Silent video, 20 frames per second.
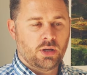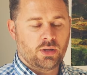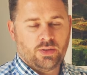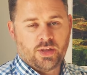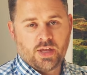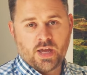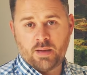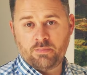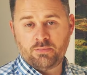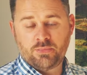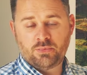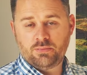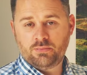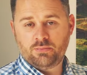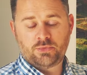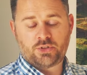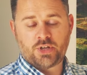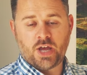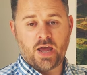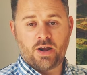the
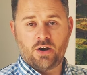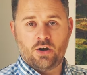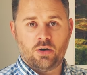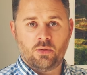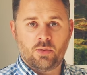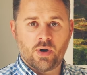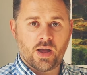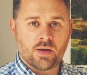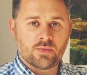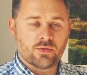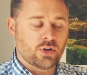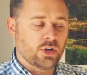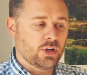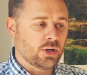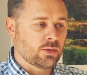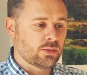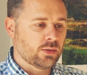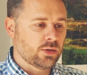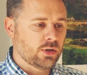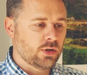M10 or
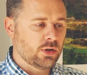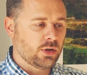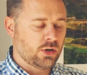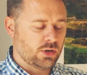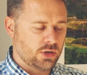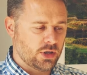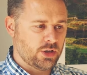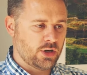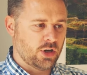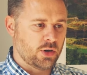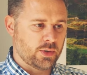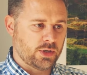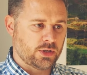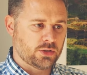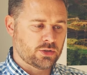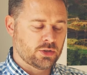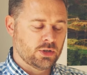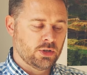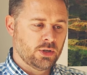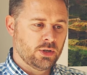whatever. All I know
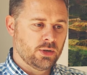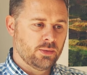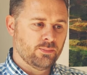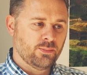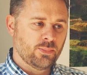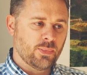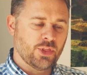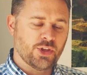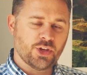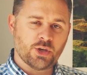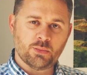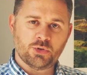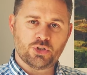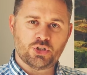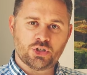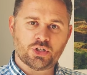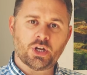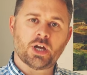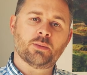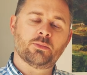is the
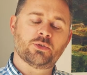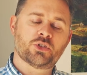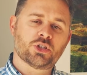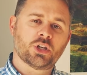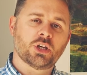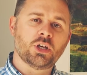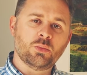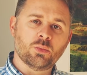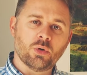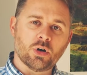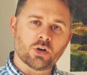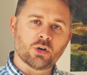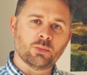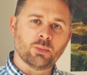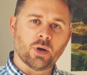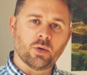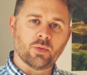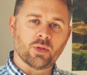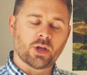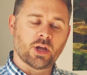images I'm seeing what come
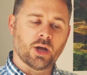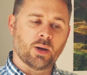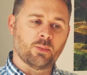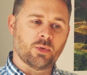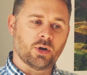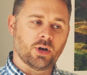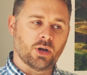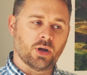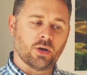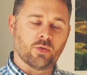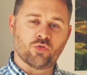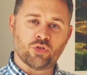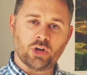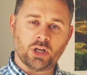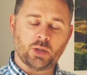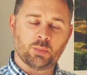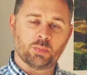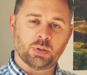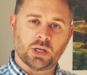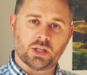out of the camera are
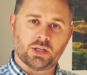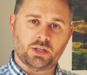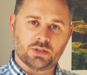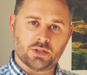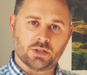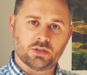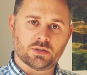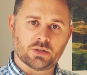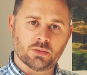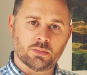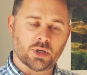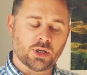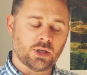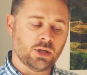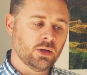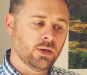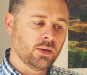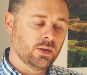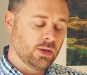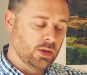really pleasing to
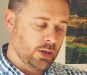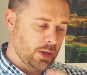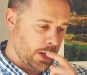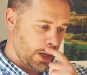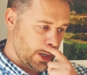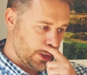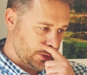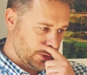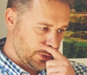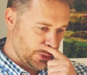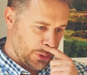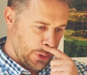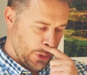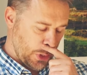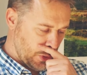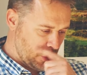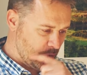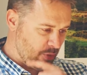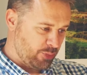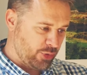me, and
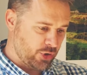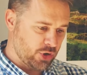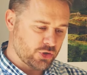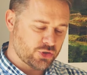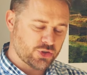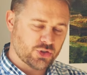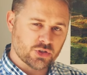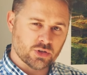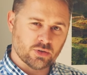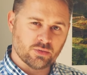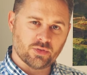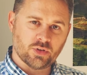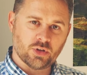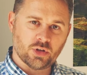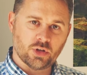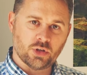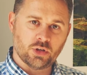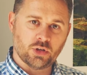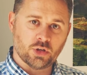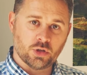the process of
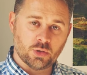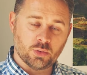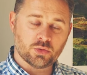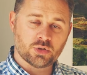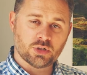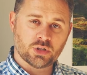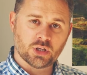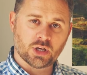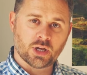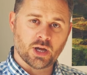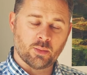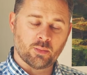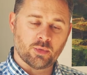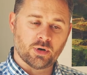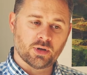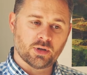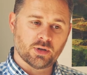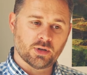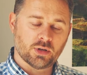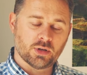using the
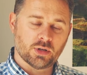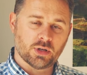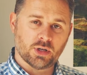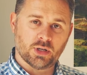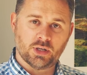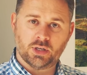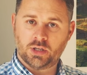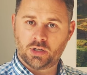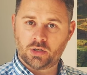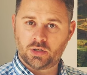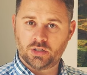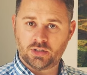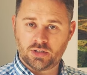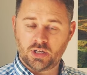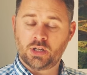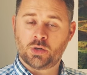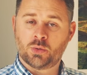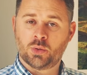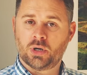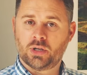camera is
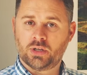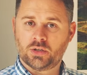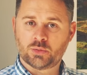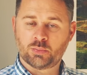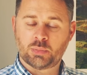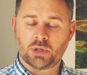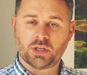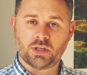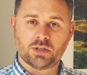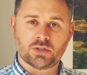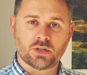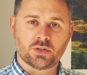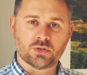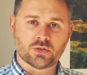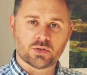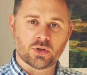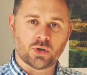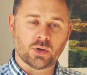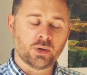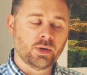equally as pleasing.
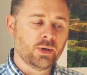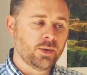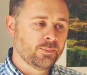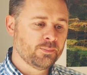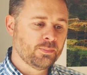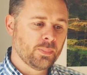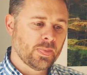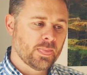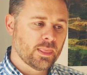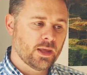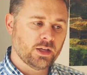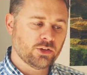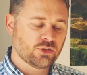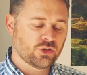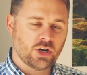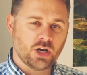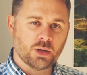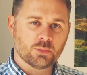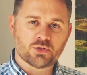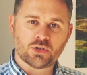So it's
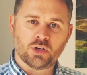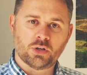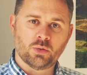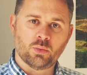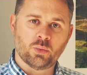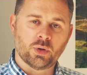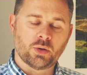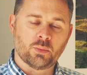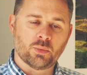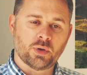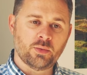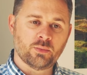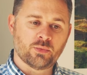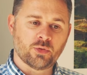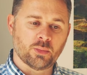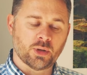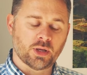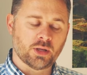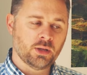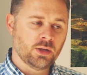an absolute win-win
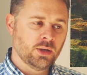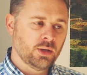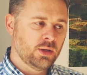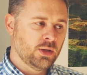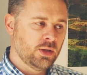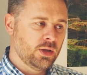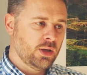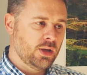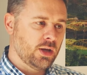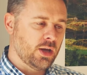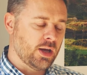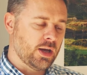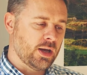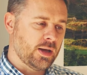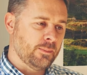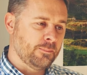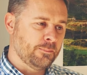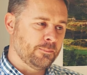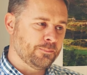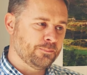for me.
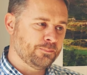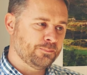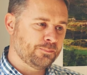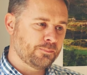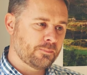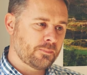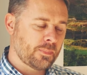On